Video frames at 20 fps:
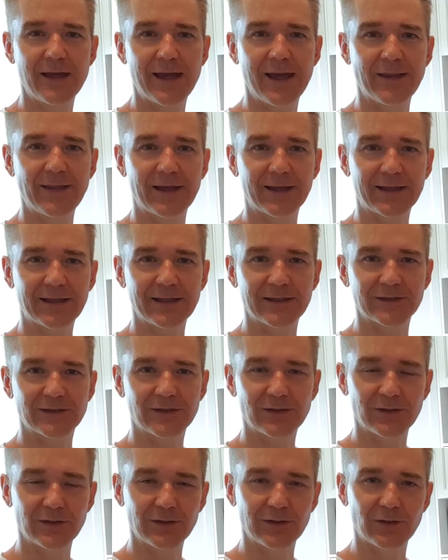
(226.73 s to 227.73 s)
and that
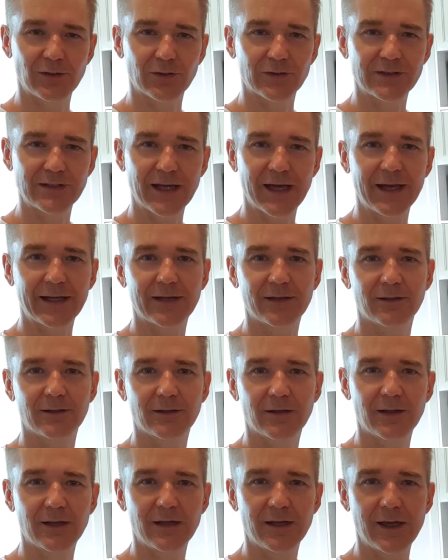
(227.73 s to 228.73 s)
gets you your target
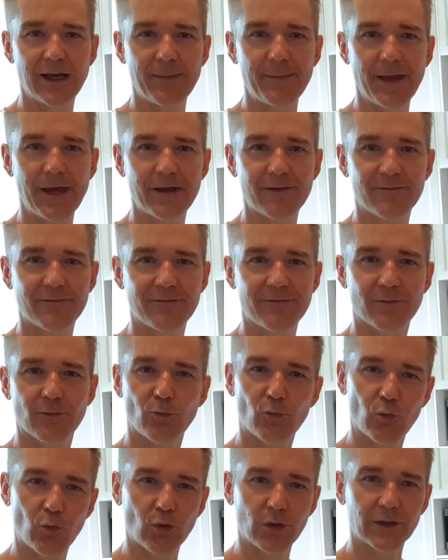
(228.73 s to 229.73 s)
amount of
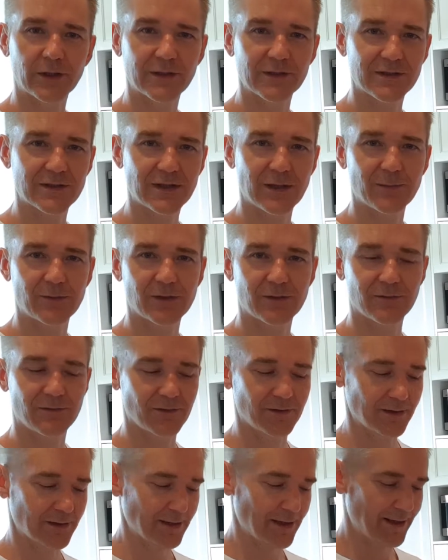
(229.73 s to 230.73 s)
water consumption
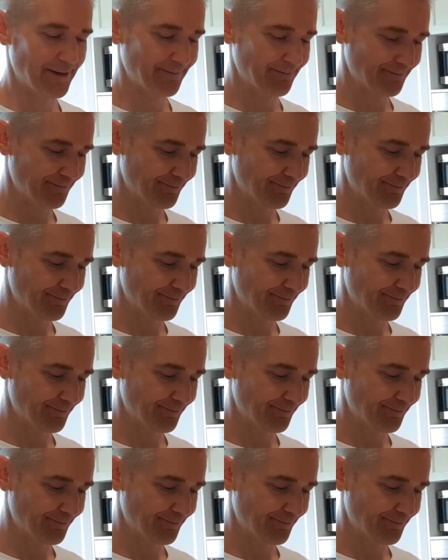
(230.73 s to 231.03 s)
for the day.